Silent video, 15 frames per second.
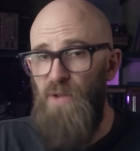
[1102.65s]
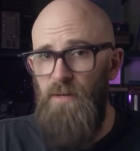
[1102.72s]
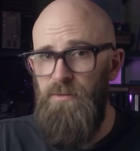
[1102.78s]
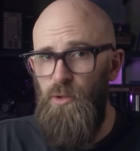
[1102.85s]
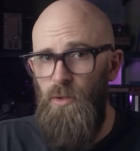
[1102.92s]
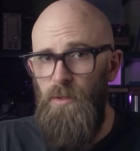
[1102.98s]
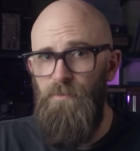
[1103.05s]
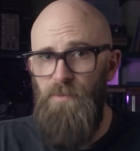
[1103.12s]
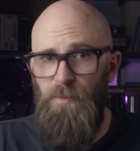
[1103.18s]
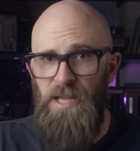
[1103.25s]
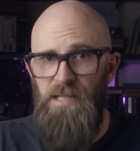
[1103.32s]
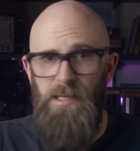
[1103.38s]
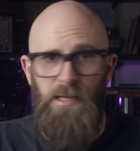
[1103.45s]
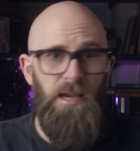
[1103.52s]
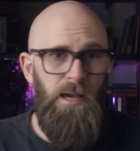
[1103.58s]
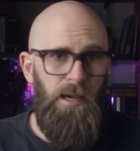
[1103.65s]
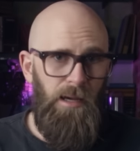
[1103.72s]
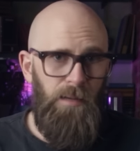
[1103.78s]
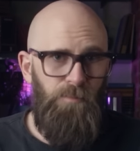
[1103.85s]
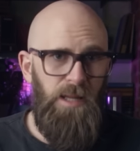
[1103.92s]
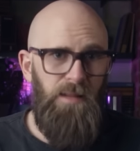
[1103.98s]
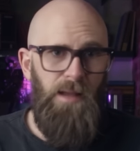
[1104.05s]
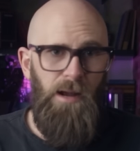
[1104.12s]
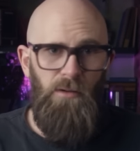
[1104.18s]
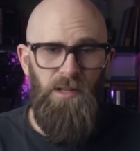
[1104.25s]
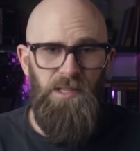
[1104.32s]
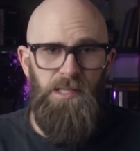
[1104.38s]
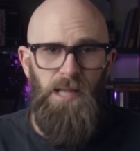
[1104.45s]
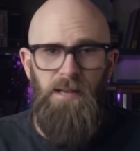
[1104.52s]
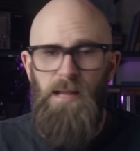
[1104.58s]
After all, the painting had been there
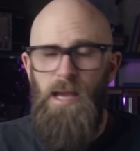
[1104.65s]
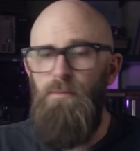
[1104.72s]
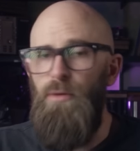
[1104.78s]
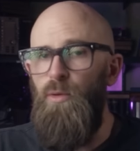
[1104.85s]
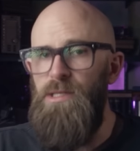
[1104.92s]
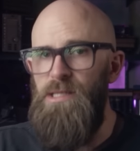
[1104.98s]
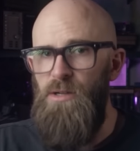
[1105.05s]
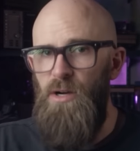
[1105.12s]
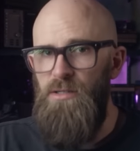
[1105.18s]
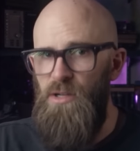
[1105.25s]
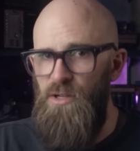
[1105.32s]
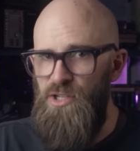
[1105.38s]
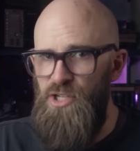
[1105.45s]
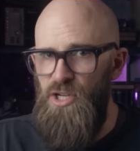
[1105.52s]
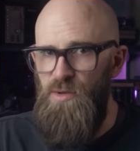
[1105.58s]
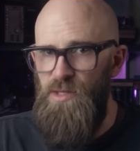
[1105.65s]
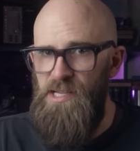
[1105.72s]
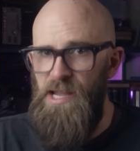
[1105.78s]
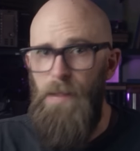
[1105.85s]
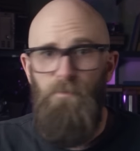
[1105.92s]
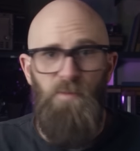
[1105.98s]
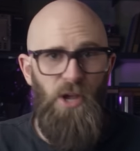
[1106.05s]
on Sunday but was not on Tuesday.